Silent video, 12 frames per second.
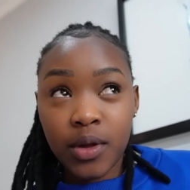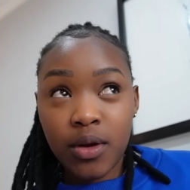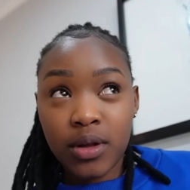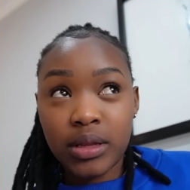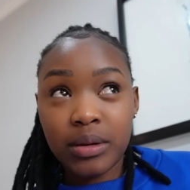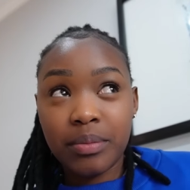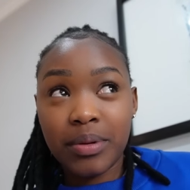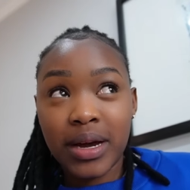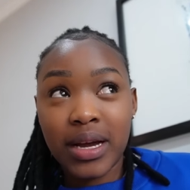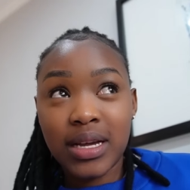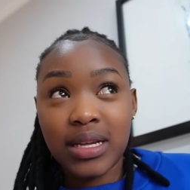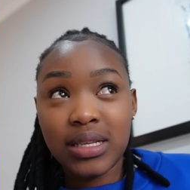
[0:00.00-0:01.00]
Kota
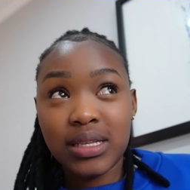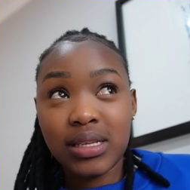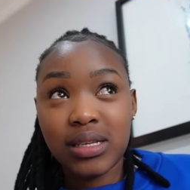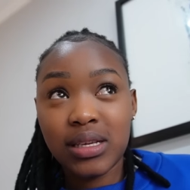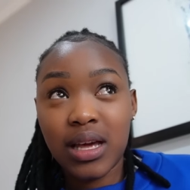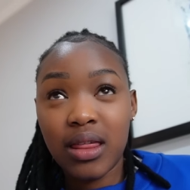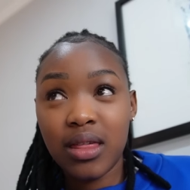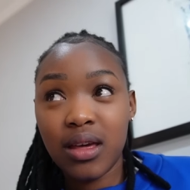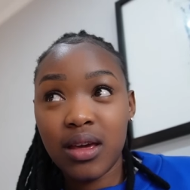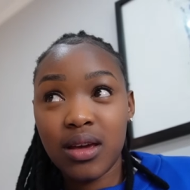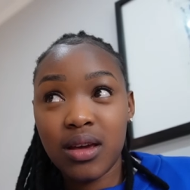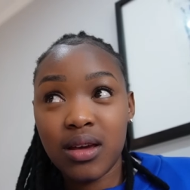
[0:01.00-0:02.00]
Bites, I
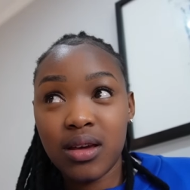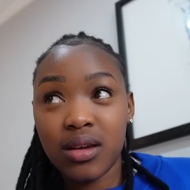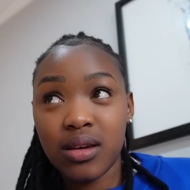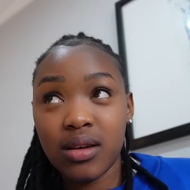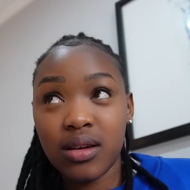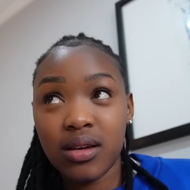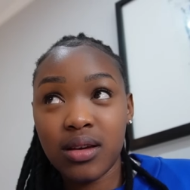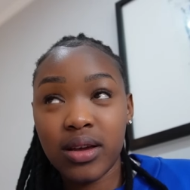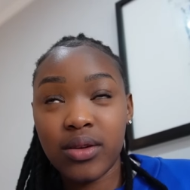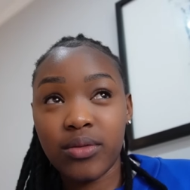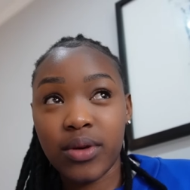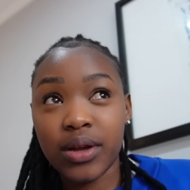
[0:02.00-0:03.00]
think,
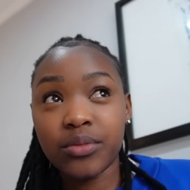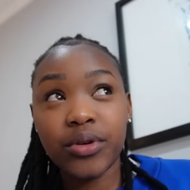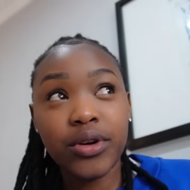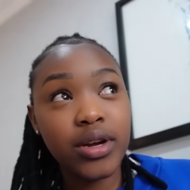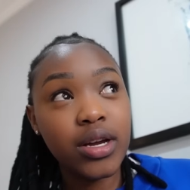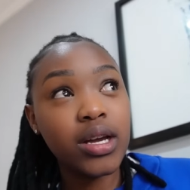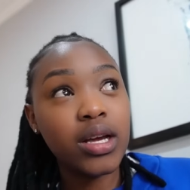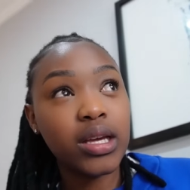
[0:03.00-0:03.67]
in Wynberg.